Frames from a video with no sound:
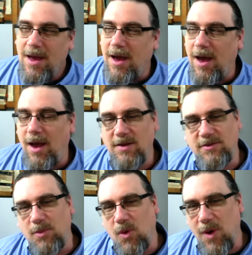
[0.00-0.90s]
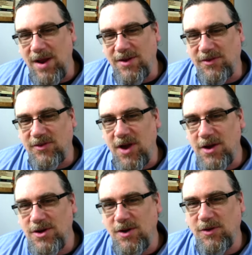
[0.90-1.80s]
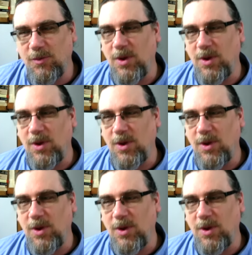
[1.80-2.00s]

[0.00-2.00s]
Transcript: Uh, some great discussions.